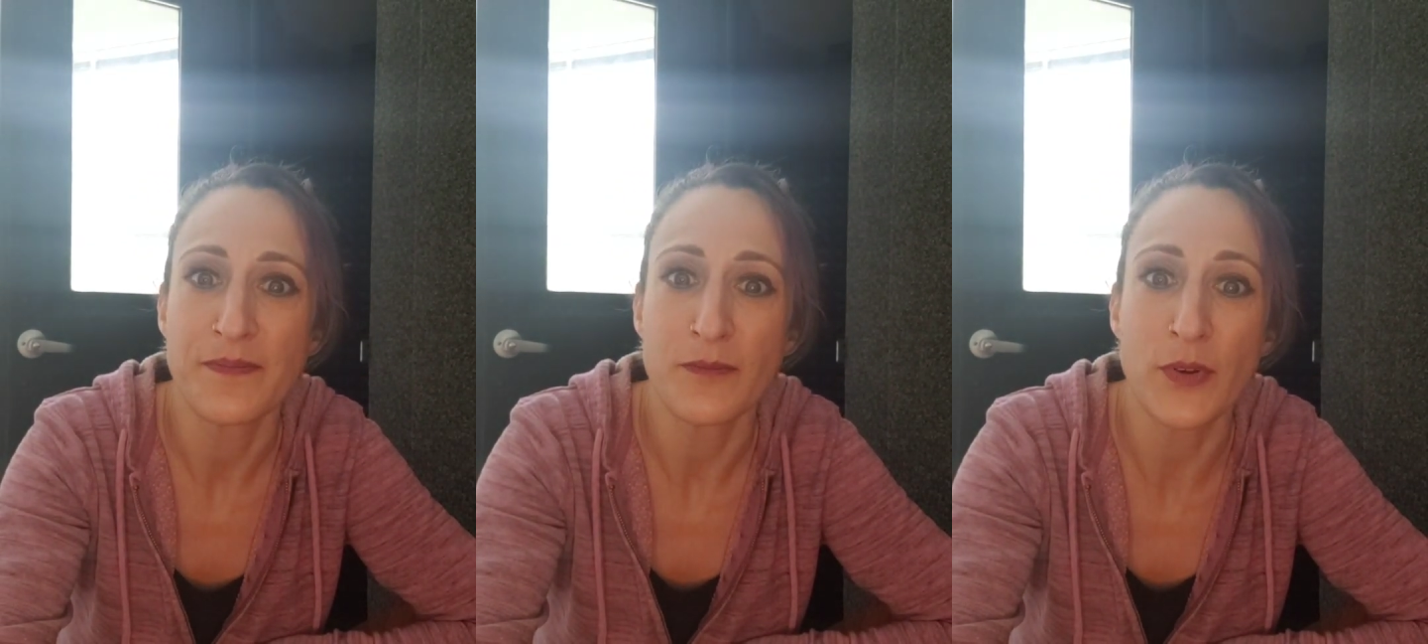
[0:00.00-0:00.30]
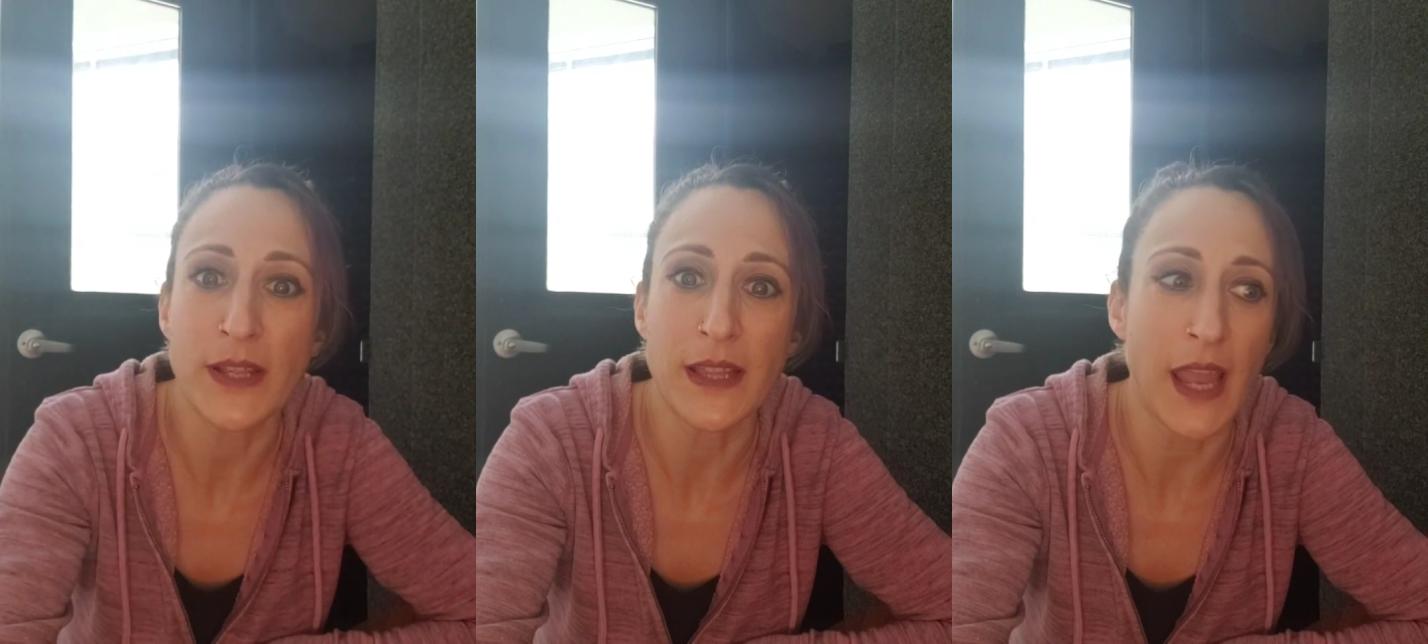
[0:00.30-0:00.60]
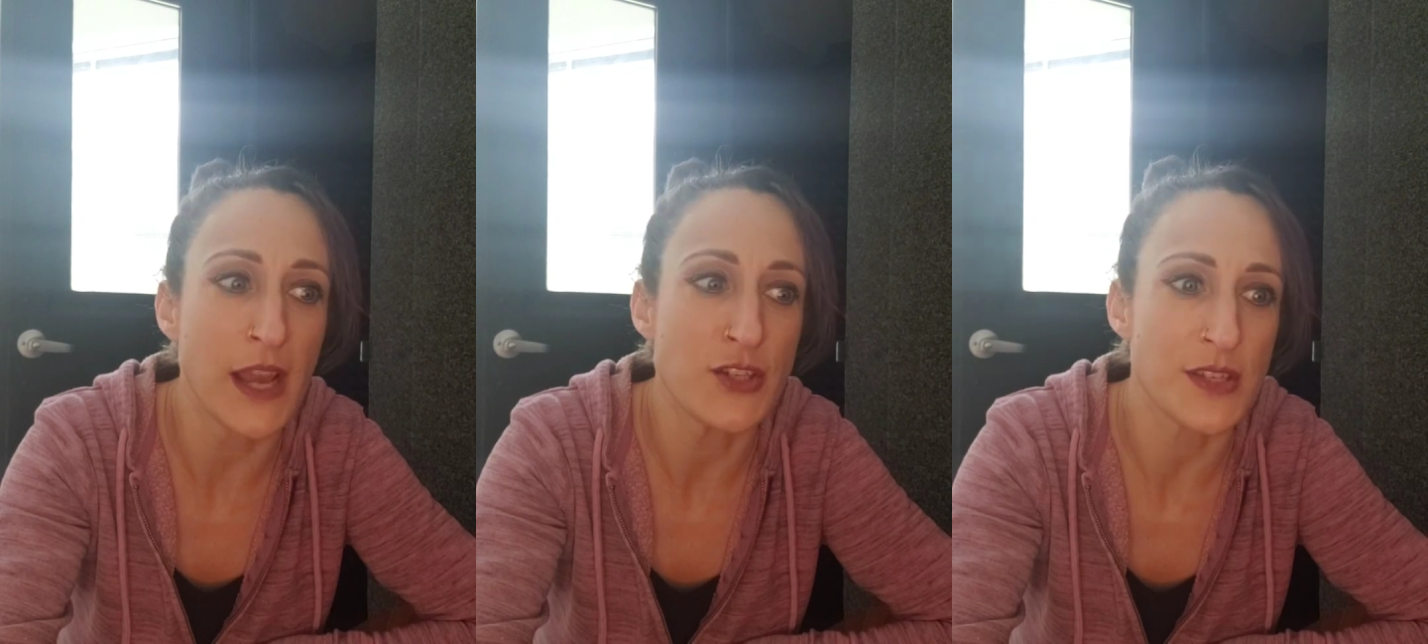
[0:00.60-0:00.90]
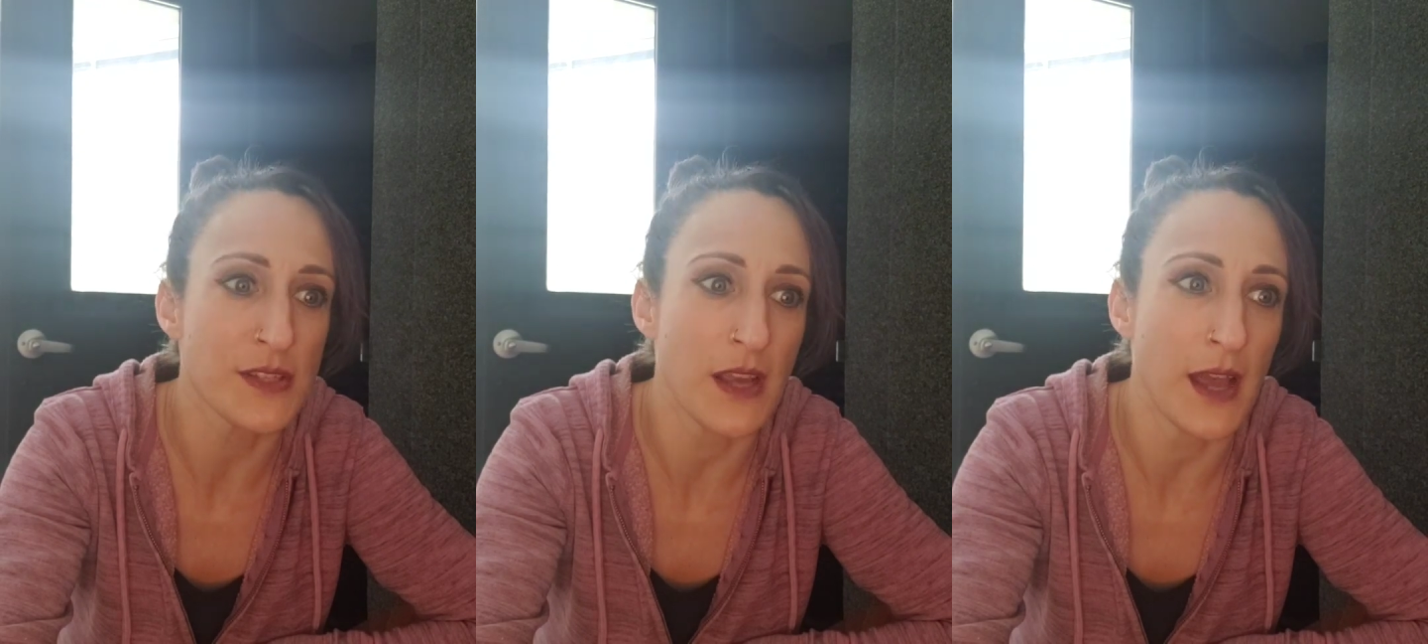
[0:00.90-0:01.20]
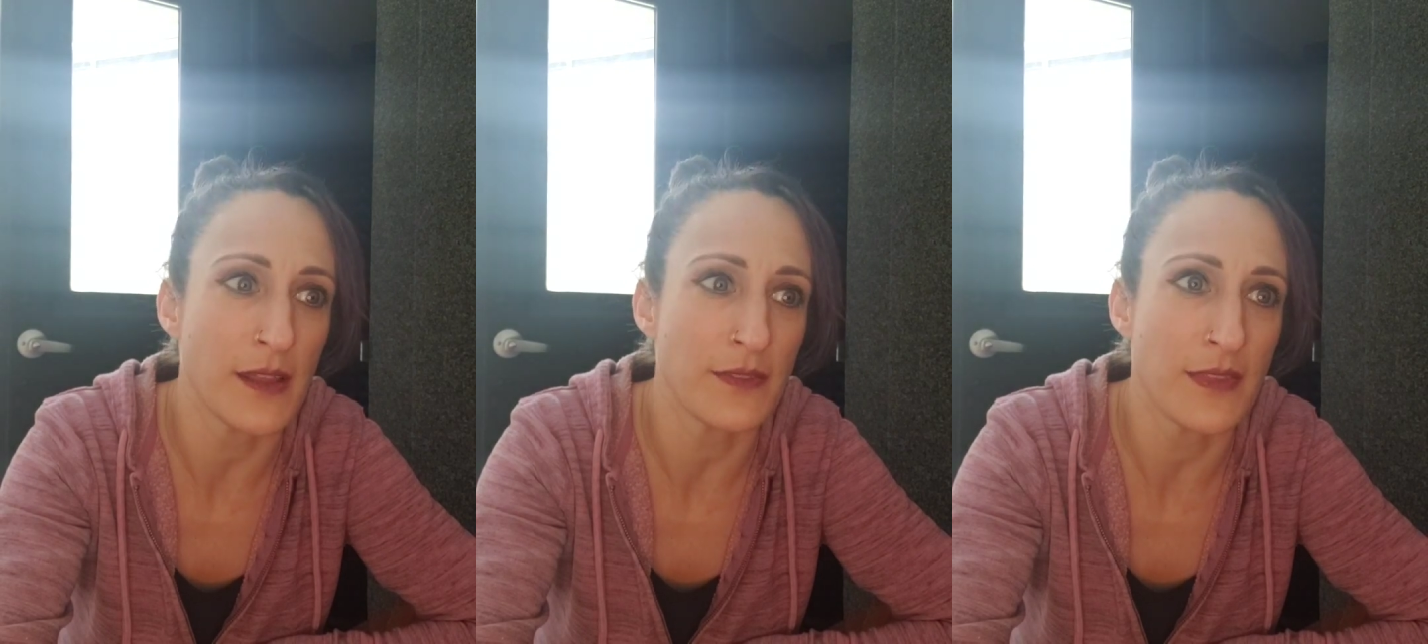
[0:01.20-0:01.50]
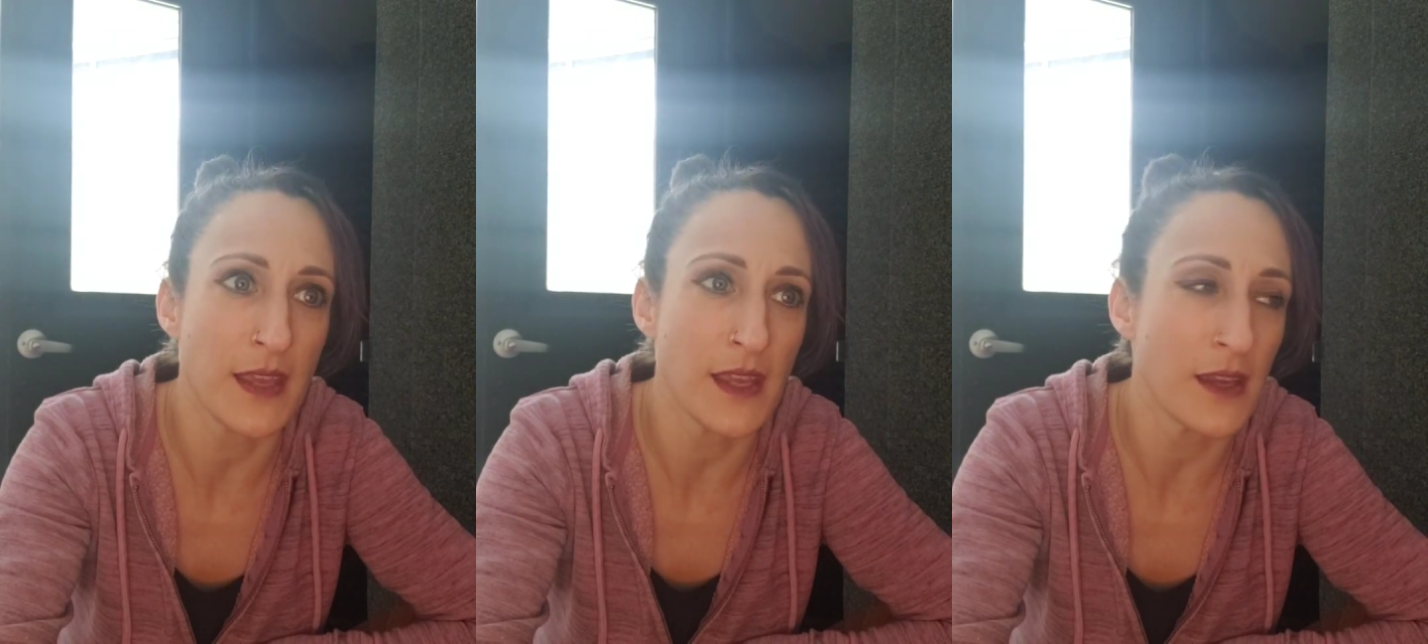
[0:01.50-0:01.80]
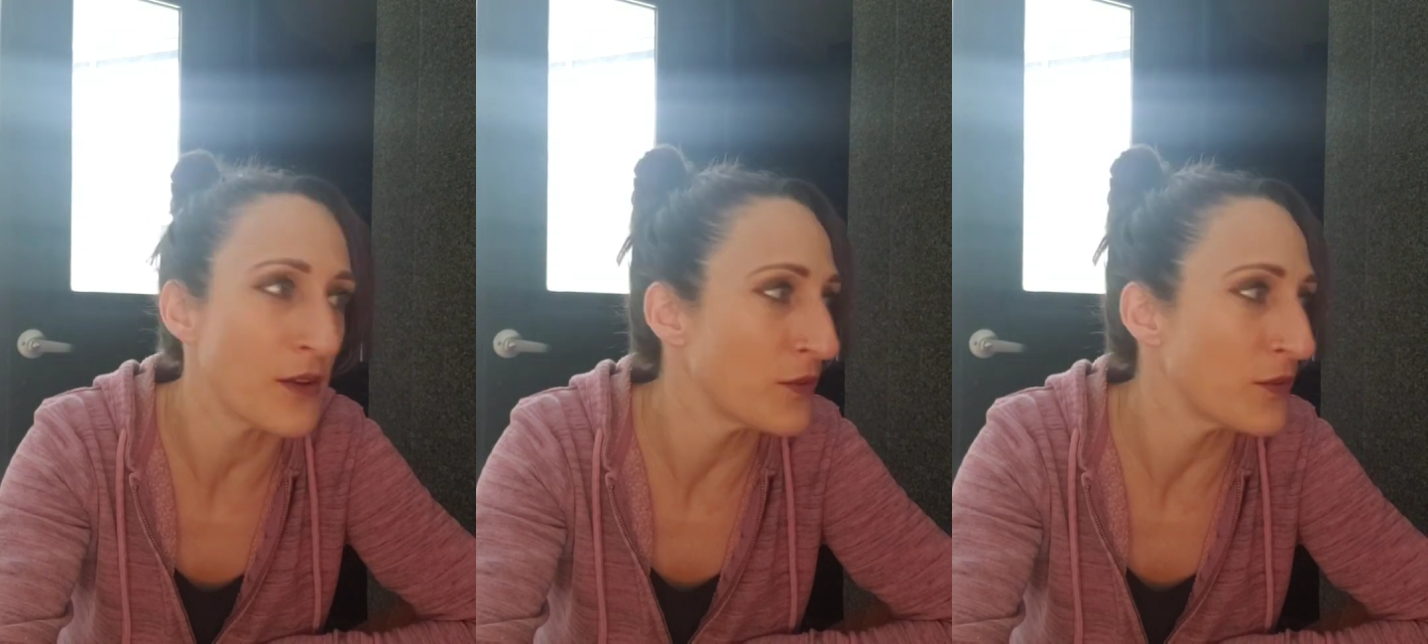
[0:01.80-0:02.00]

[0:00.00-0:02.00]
really, I just got the